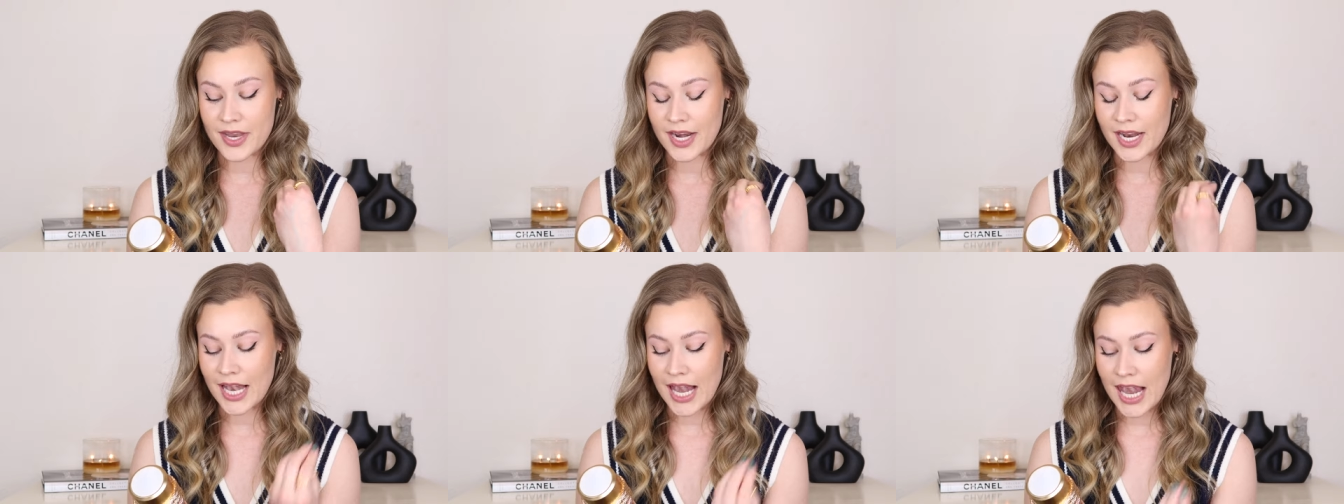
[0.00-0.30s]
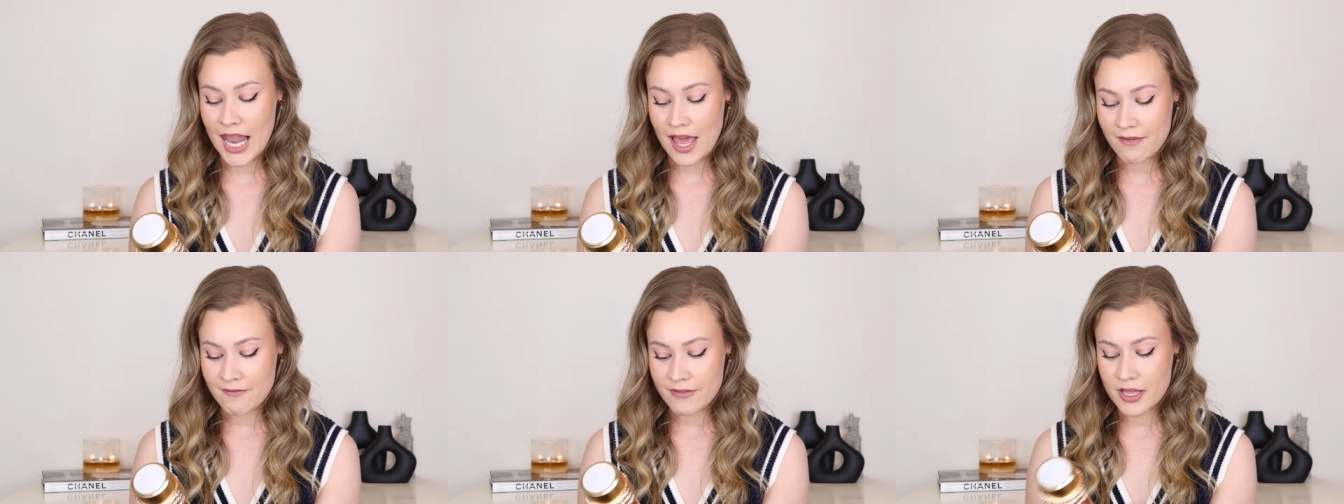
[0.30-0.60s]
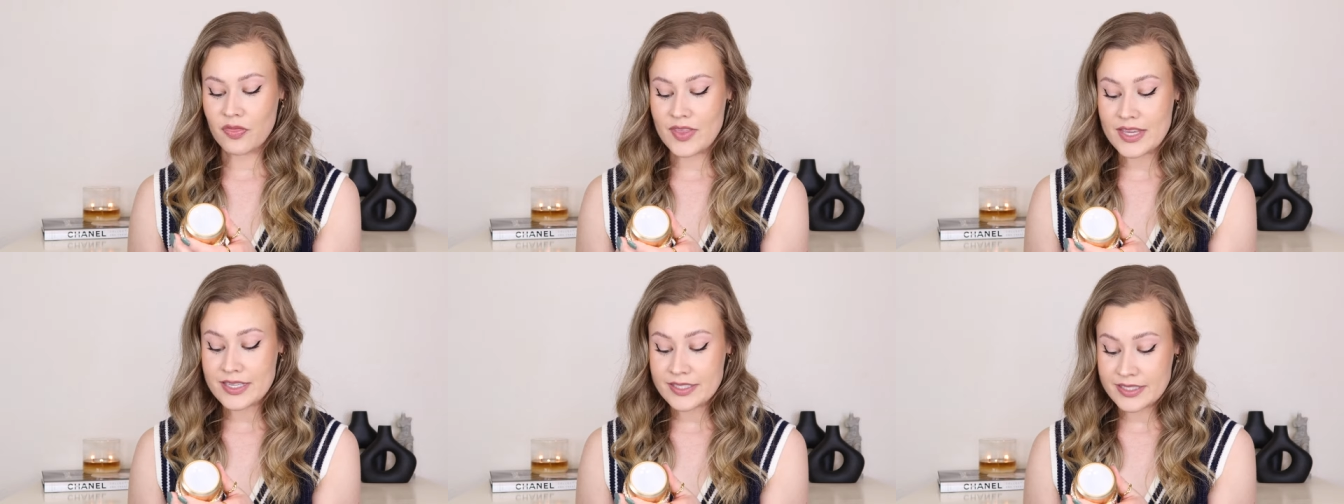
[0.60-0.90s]
that I love.
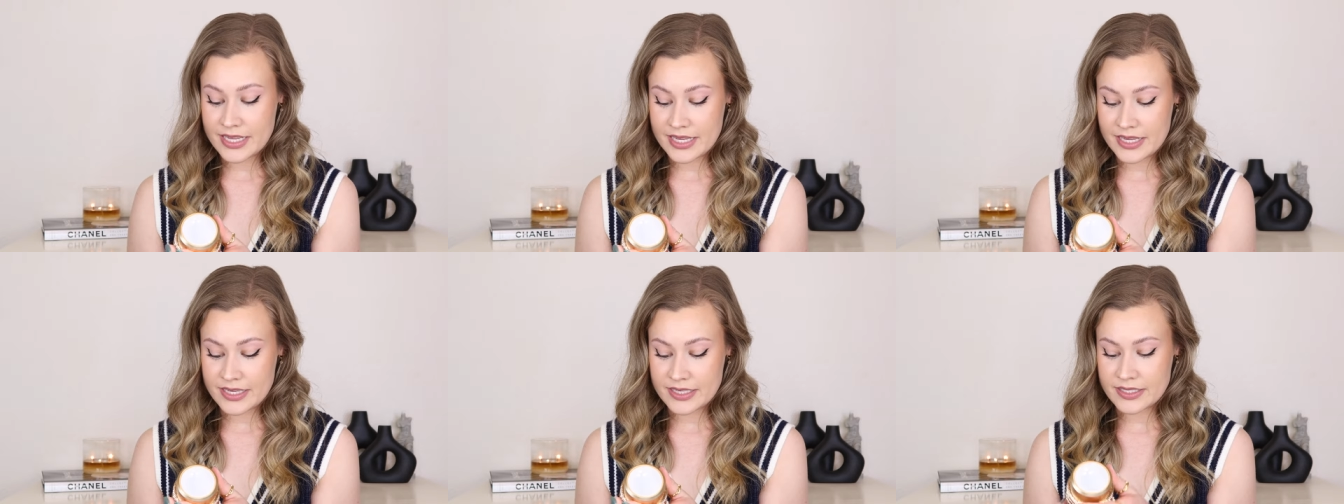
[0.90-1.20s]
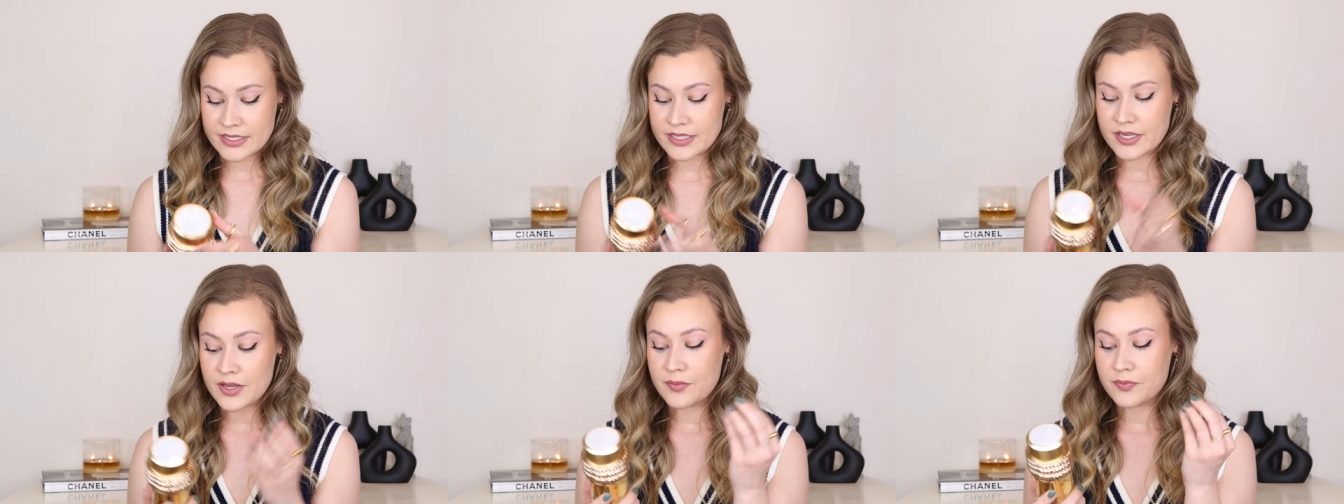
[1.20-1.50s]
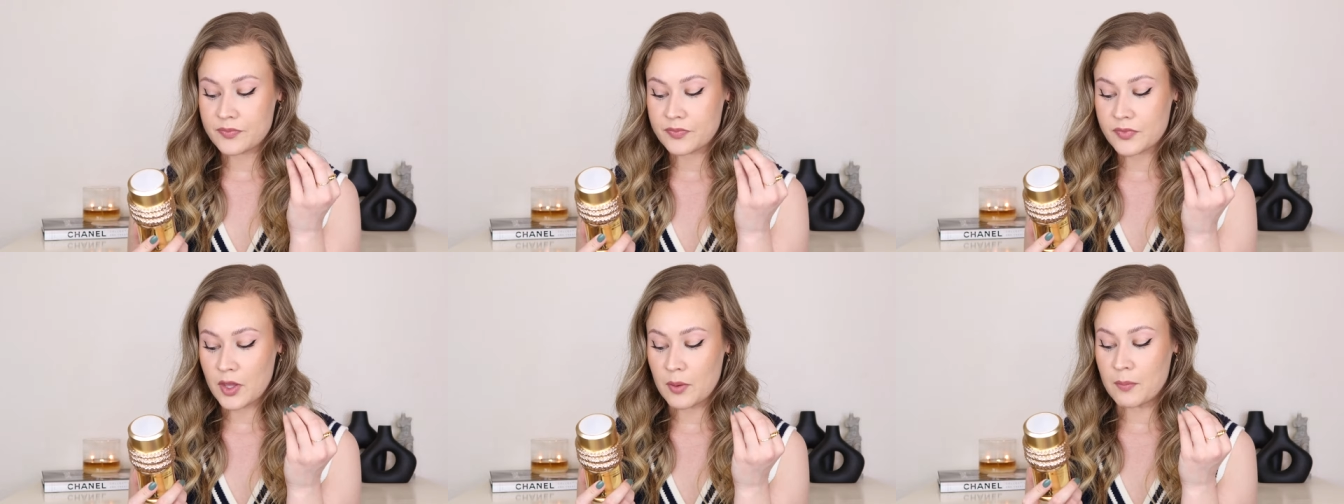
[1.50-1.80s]
This is
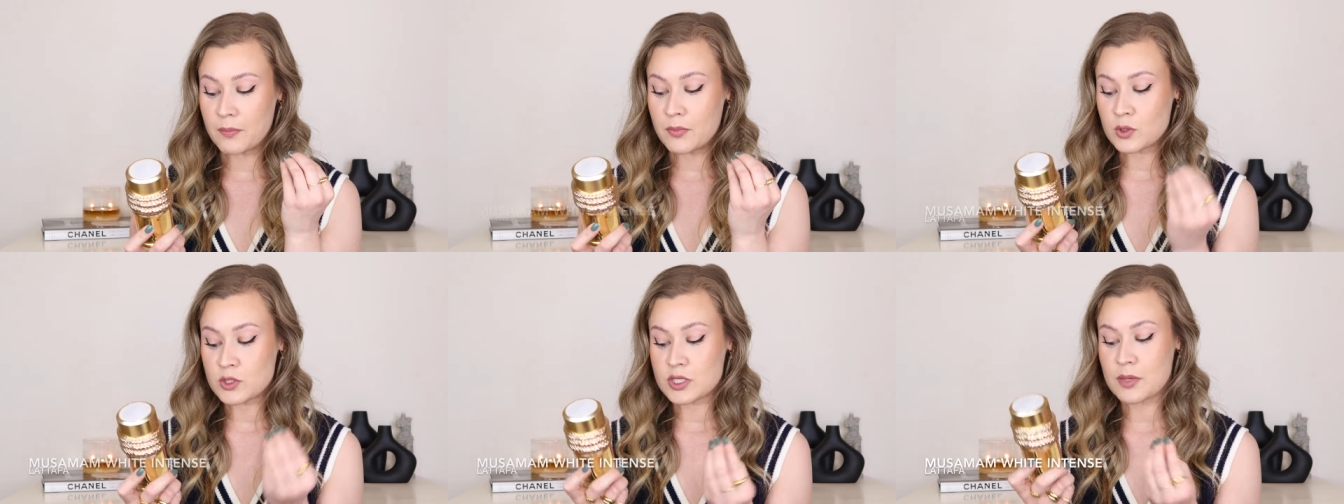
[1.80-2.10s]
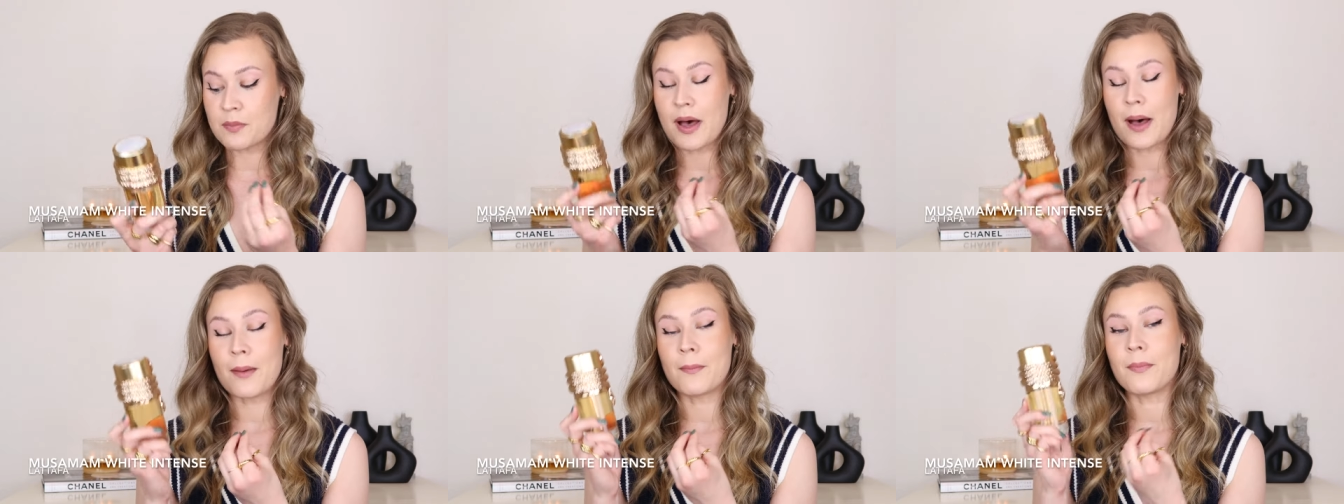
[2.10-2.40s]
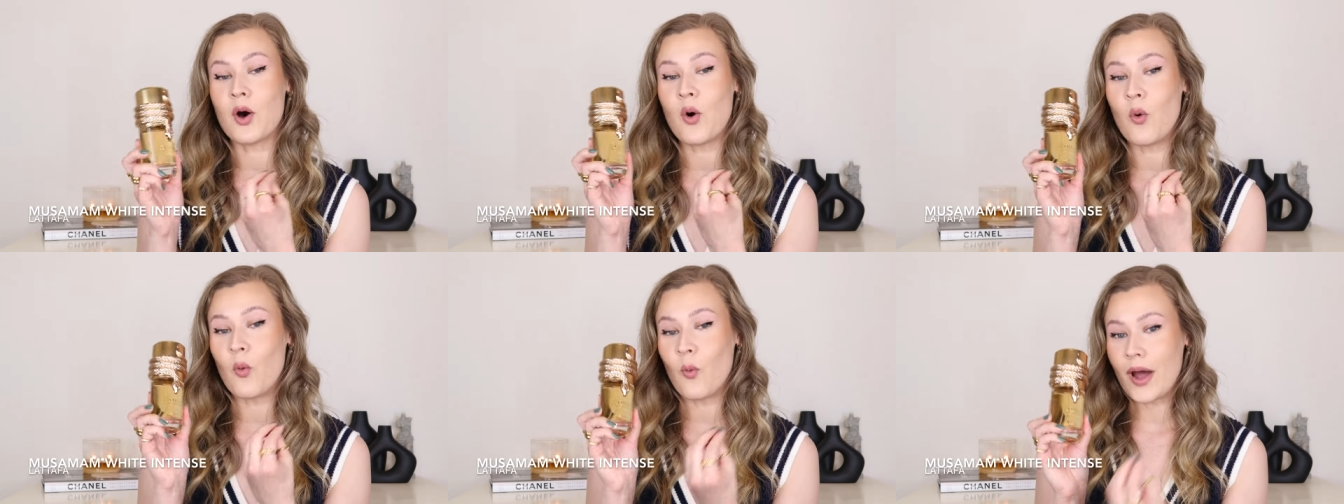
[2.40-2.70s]

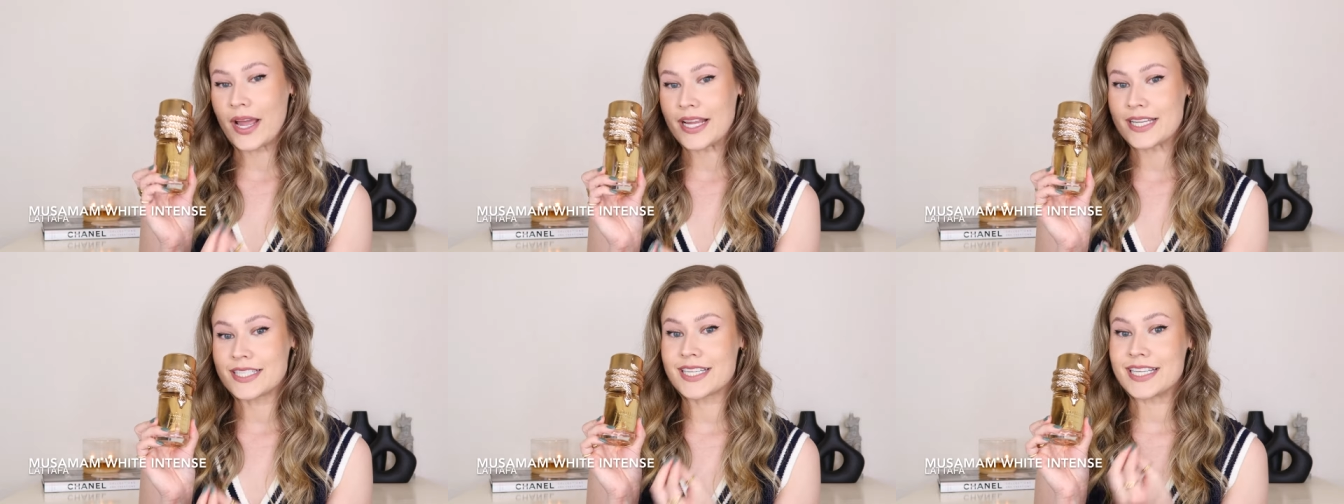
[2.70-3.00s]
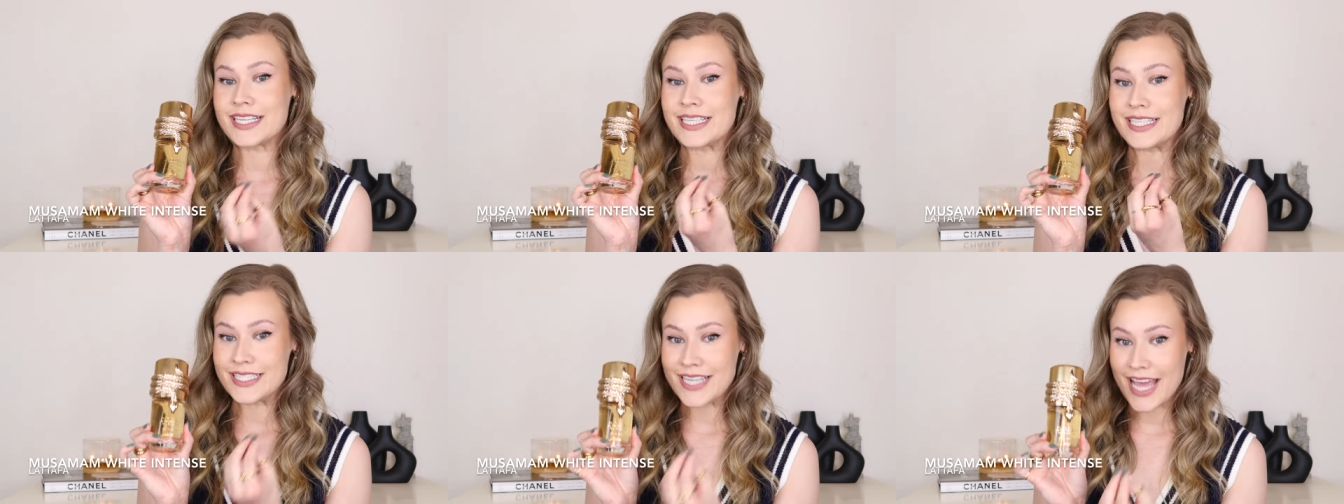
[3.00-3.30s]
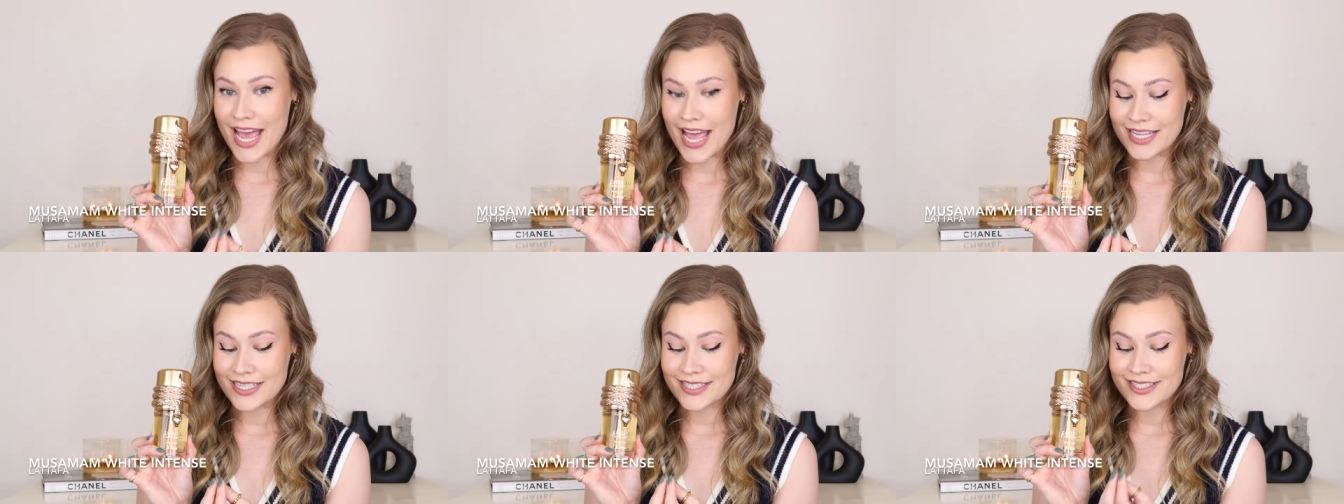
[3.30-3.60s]
Musamam White
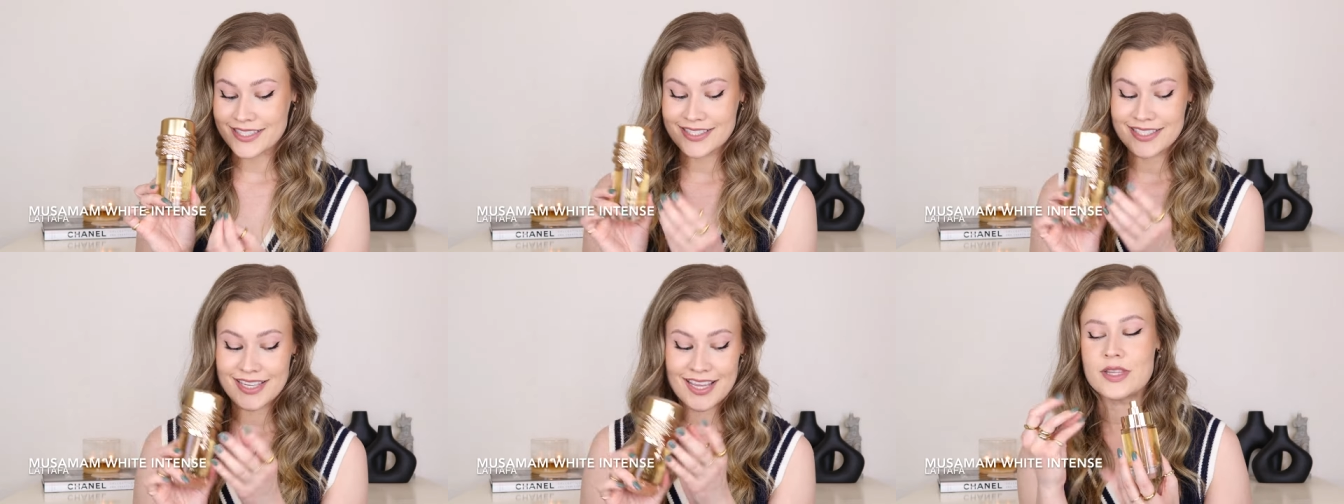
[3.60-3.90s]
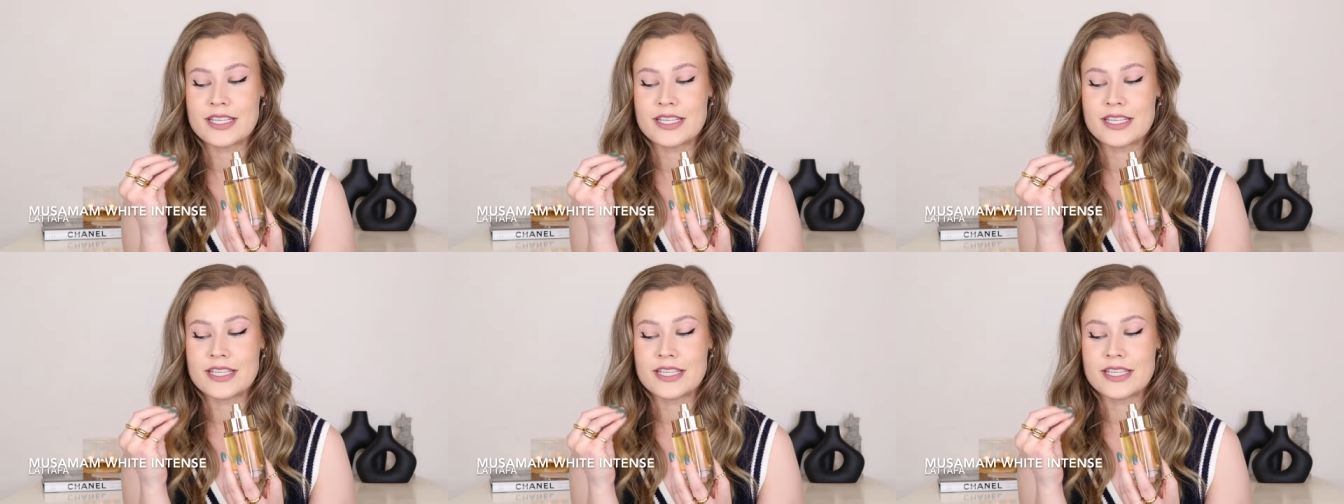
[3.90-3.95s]
Intense.